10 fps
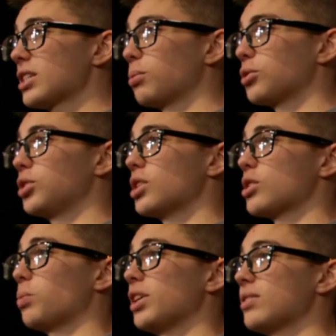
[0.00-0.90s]
sports are
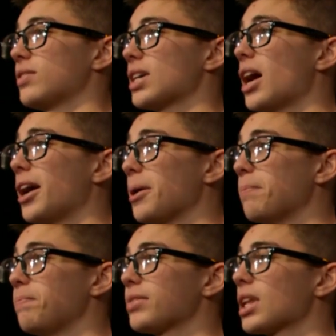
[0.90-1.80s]
just a waste of
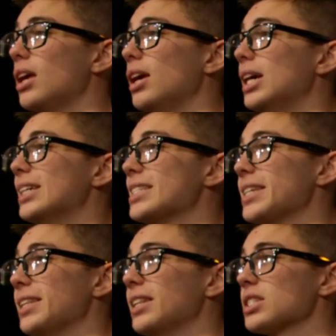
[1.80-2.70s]
time.
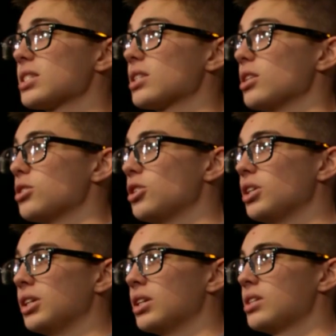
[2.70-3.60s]
See, this is
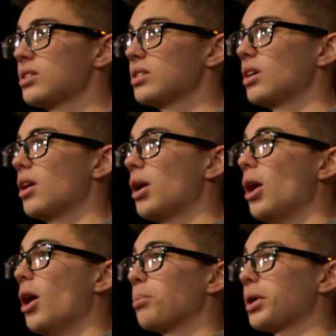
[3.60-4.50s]
genius.
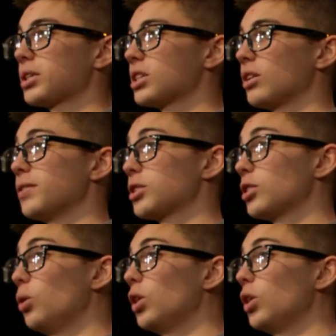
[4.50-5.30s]
Practicing for so